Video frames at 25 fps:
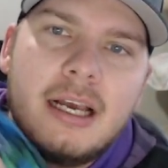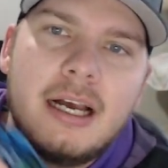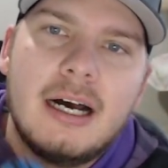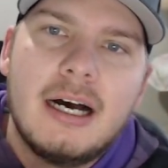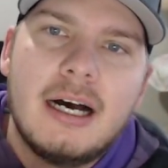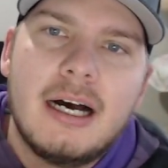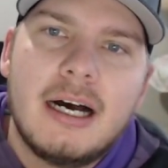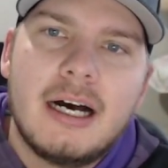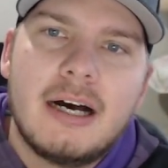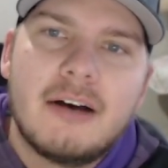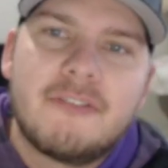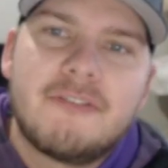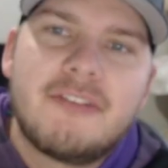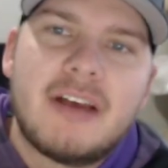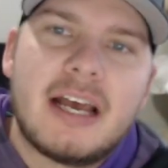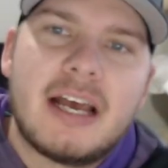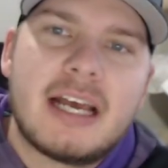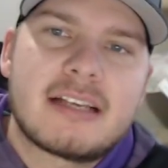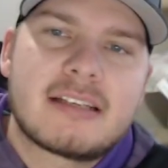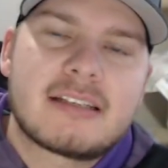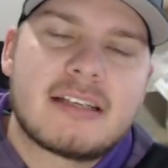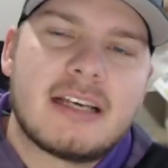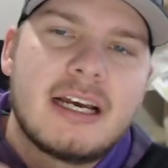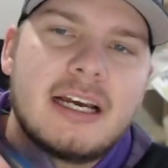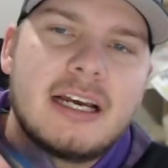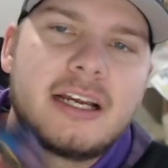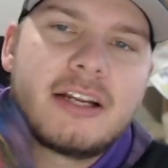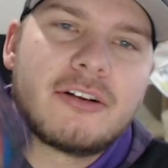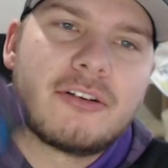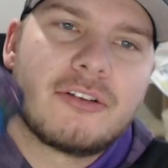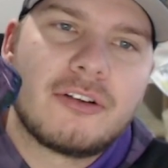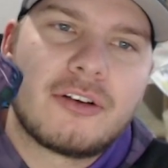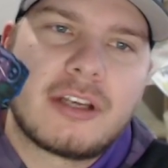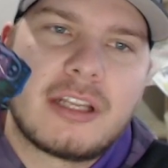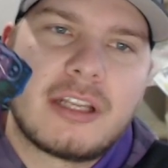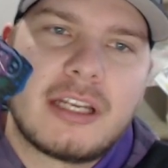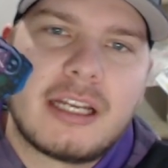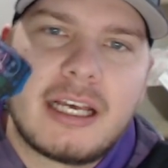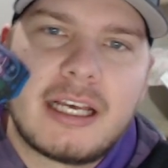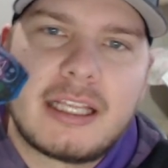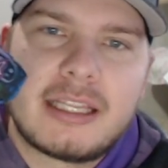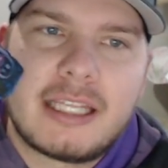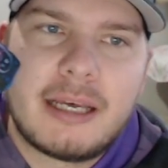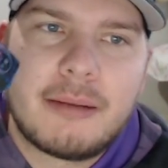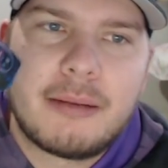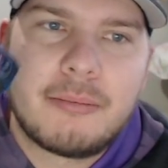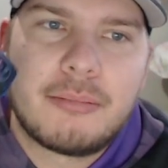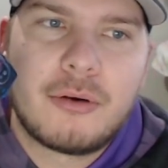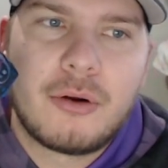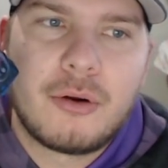Uh, fast side, you're looking at
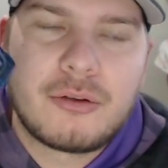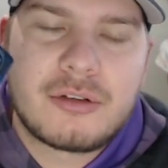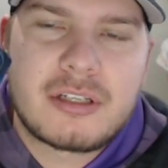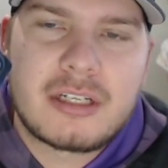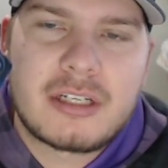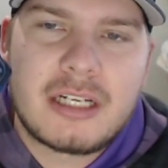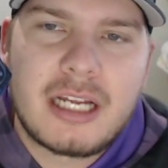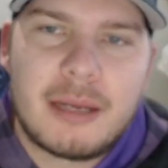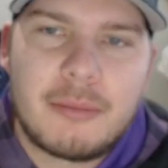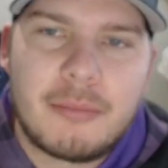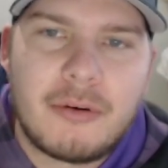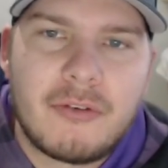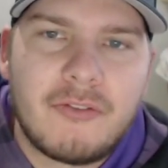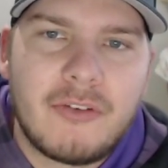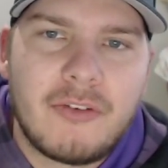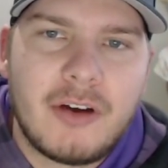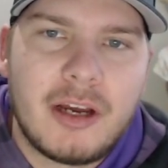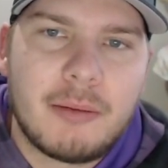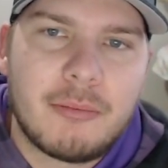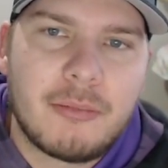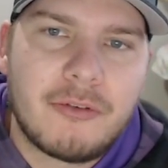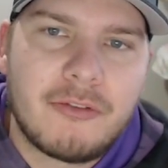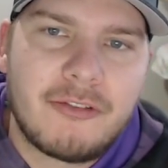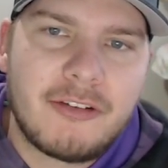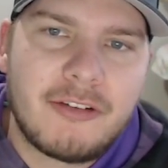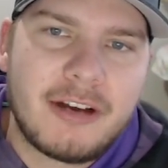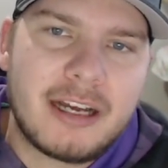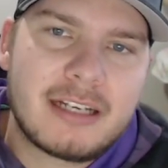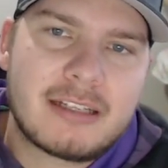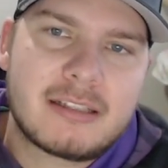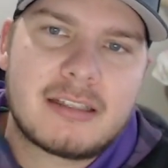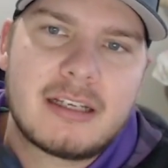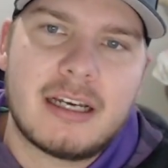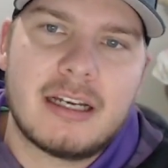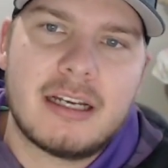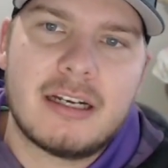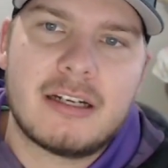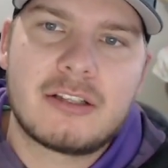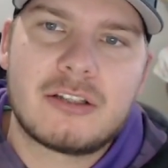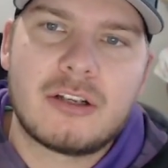that Pro Sniper Viper fast side.